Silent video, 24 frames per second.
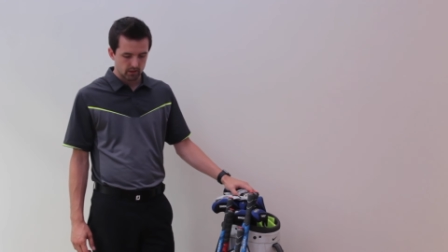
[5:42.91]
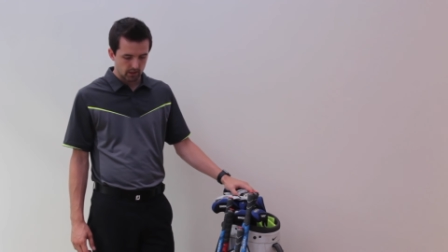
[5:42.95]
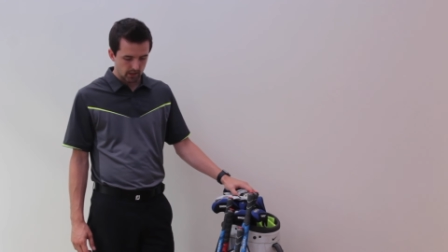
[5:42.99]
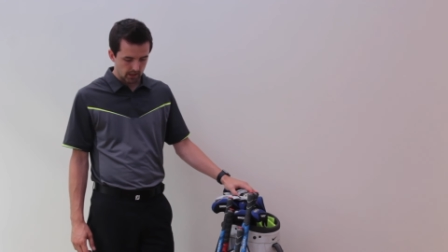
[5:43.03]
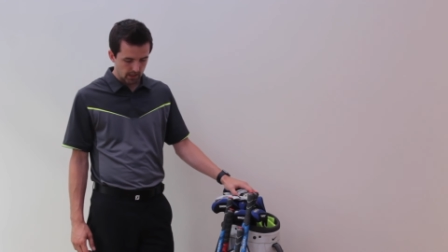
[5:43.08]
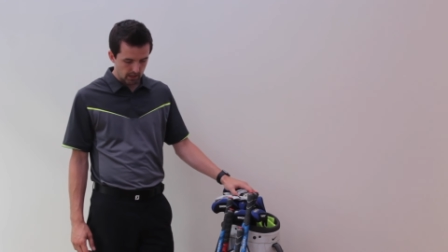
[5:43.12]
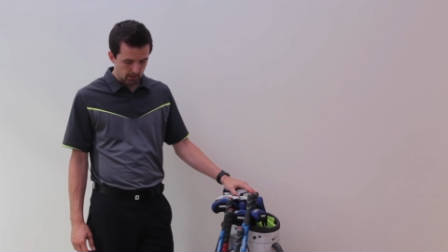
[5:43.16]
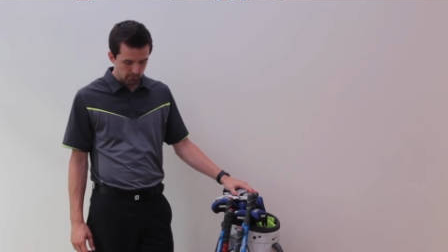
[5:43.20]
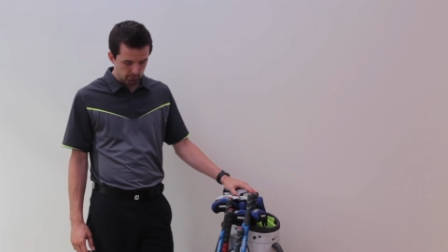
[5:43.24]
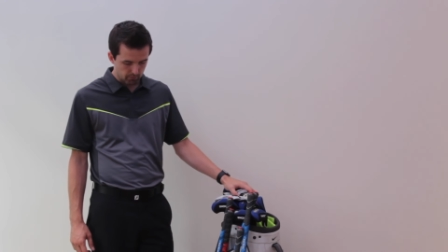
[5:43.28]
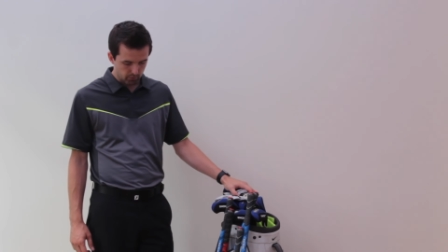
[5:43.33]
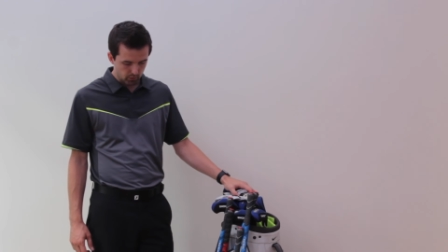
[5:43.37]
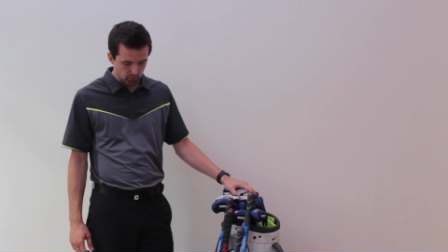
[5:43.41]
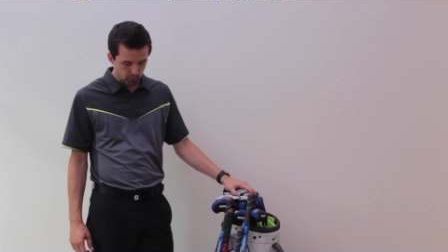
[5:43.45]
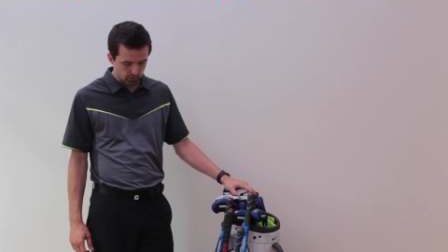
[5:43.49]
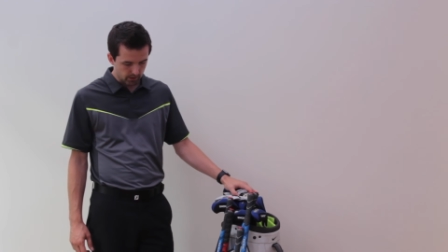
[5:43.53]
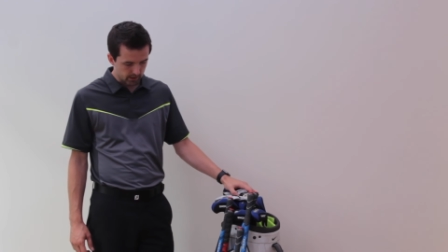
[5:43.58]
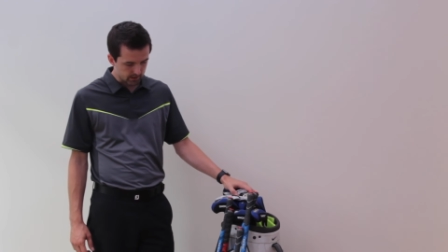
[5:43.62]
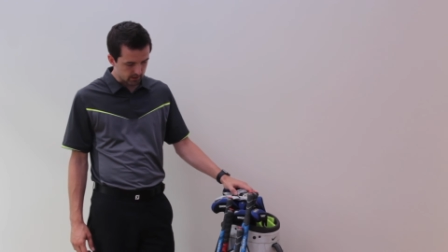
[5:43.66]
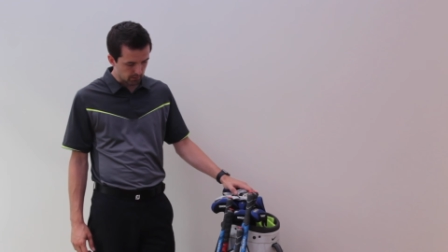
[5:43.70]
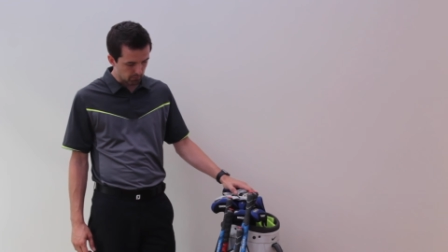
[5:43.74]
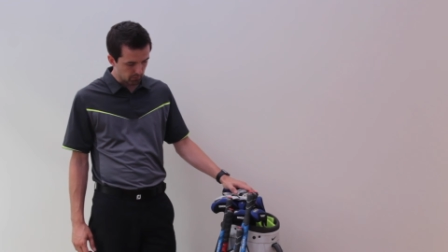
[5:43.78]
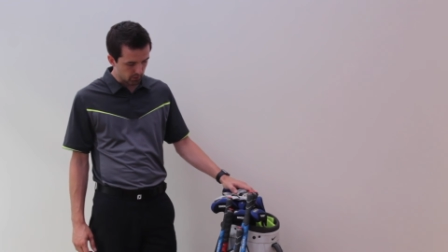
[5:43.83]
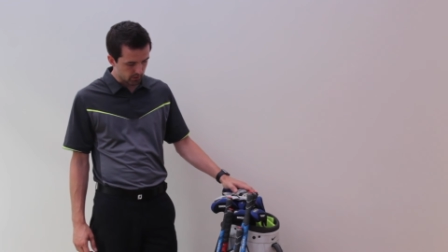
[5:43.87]
A um, few
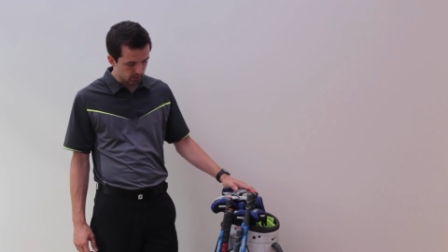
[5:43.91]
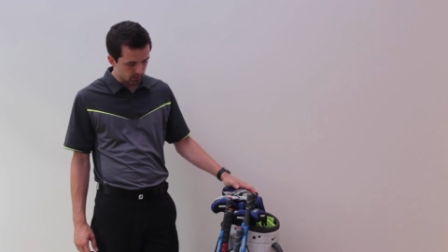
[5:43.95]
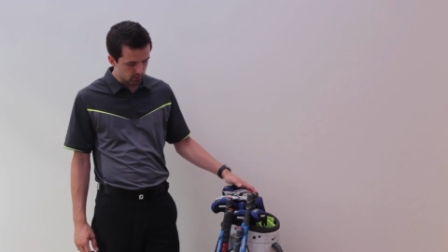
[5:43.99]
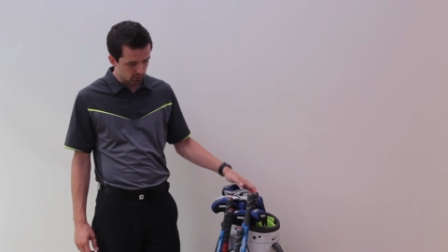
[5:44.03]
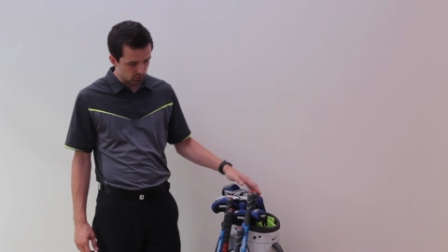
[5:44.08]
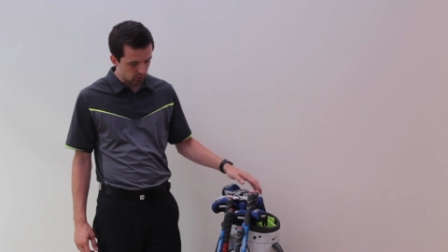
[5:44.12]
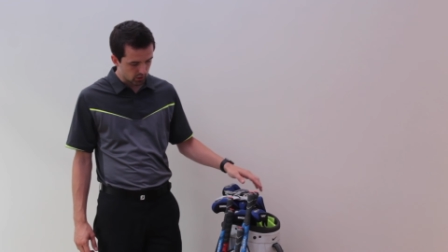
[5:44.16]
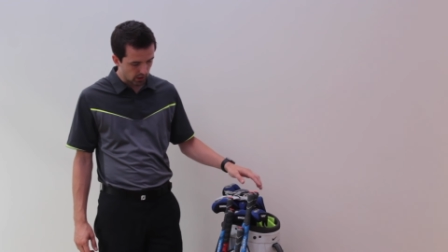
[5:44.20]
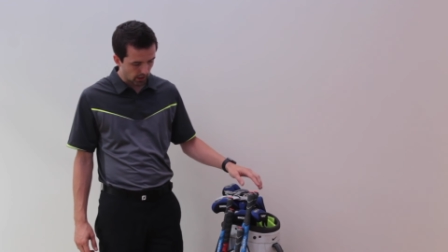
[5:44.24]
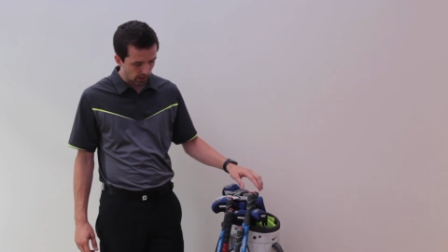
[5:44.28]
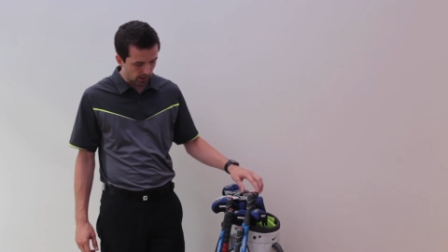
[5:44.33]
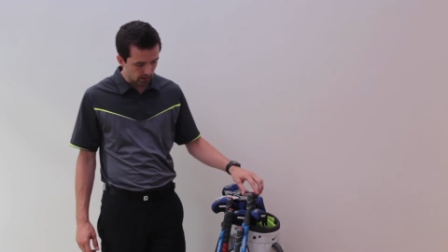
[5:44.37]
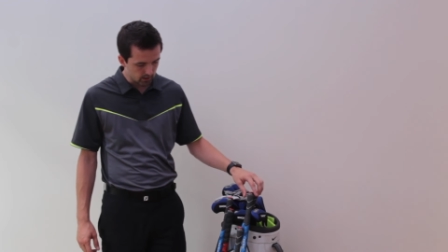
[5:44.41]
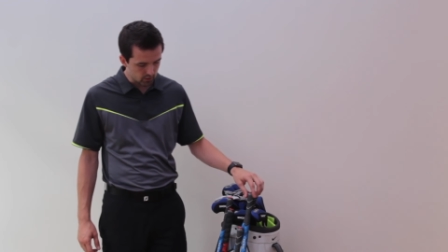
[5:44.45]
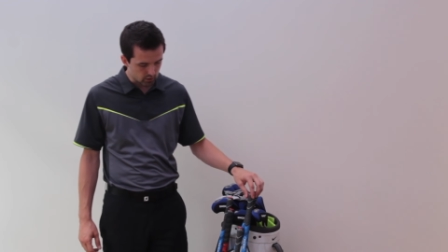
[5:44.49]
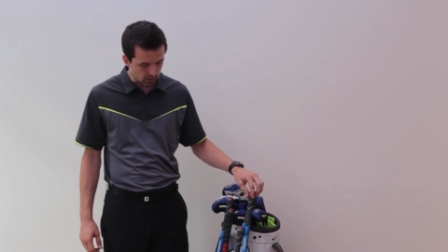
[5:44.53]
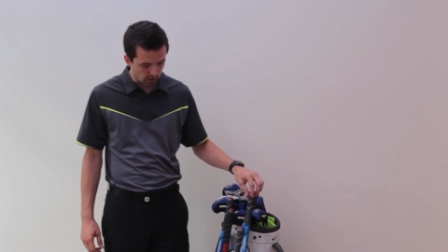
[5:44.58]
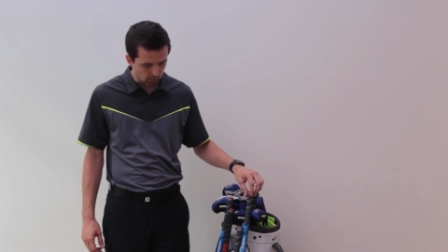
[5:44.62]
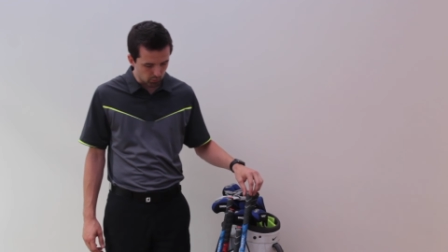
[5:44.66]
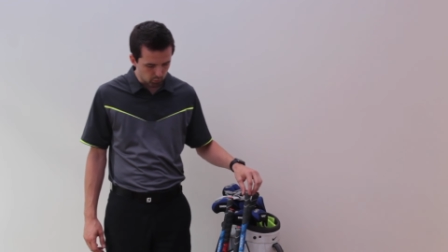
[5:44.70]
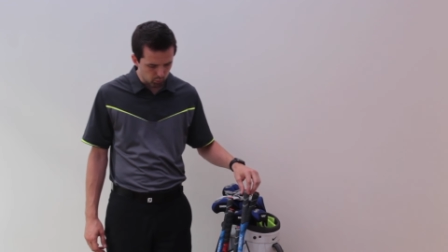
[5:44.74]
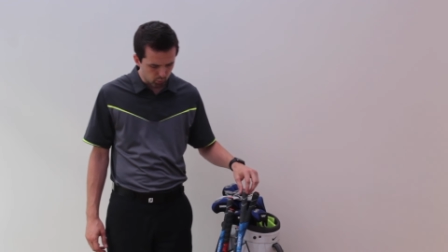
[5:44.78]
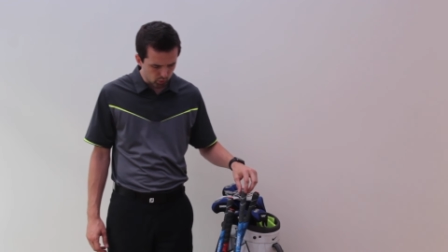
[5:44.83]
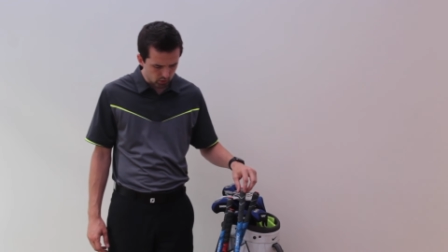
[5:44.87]
things I'm looking to change. I